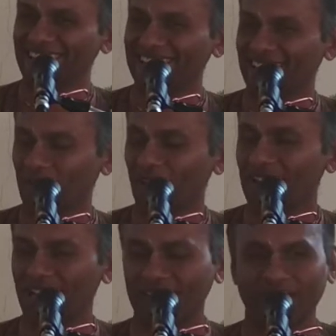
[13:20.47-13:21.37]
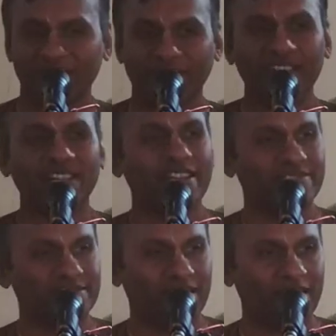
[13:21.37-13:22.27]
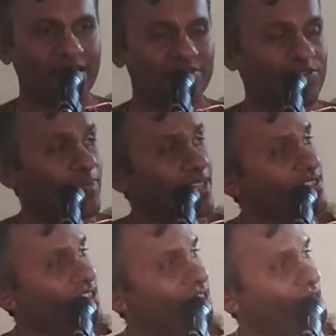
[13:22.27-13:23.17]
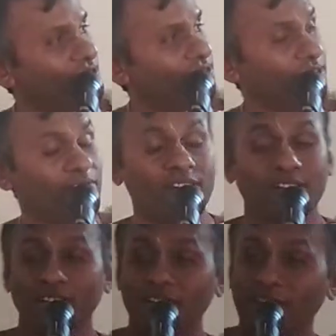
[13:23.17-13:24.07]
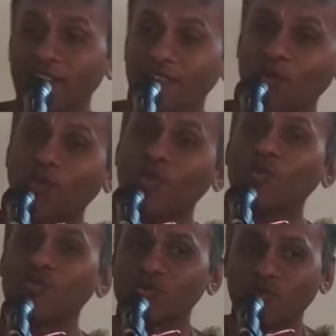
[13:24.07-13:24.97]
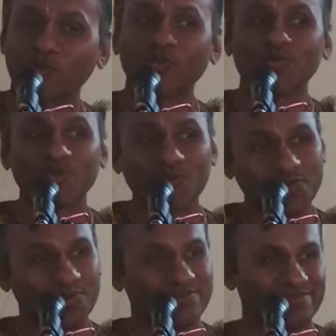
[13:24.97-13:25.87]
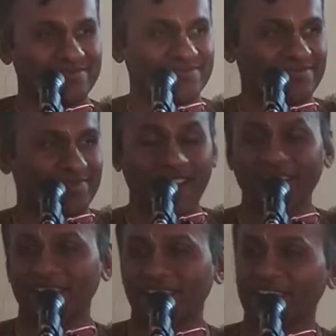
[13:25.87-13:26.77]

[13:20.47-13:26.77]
in the modern language. Very nice they are. So Bhaktisiddhanta Thakur is our guru's guru, right?